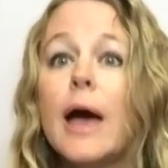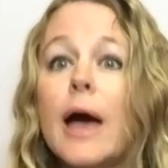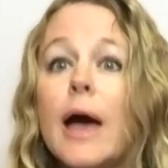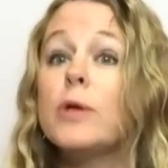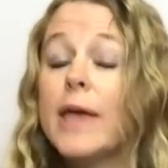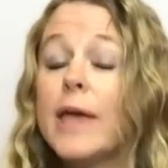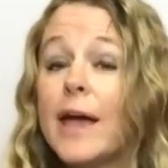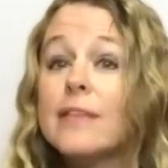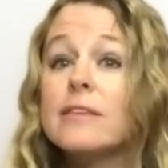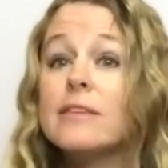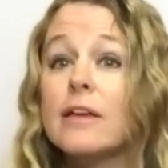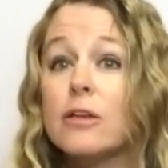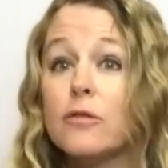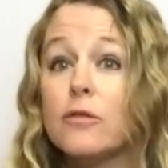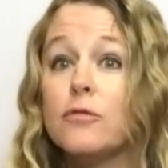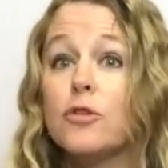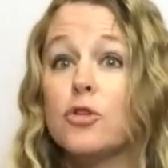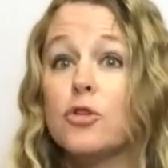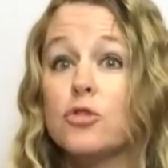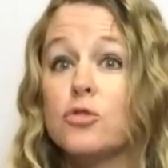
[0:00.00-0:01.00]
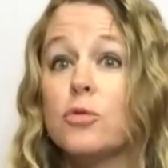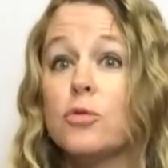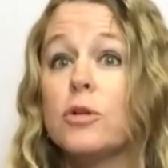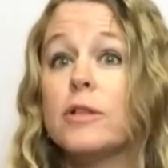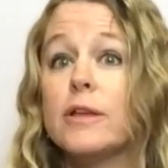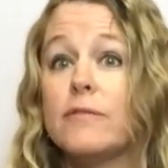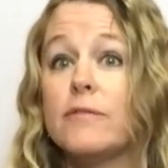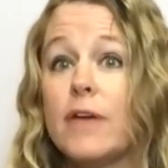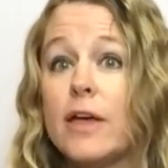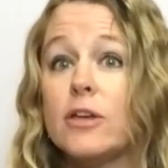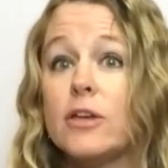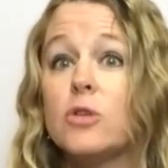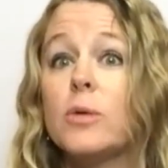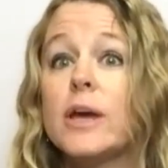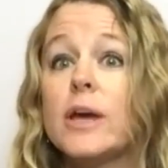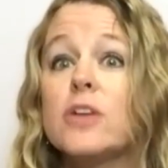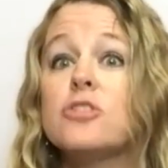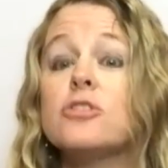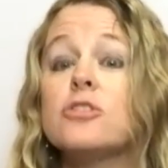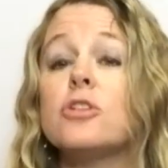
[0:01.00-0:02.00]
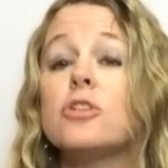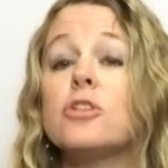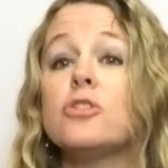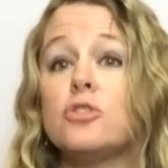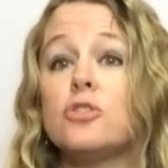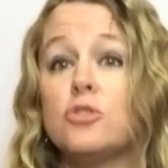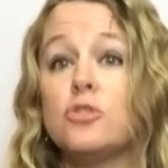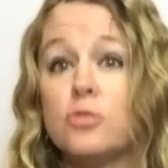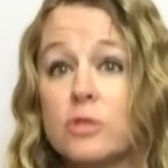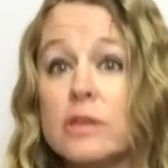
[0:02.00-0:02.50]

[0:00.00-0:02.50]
We had done a virtual evaluation to do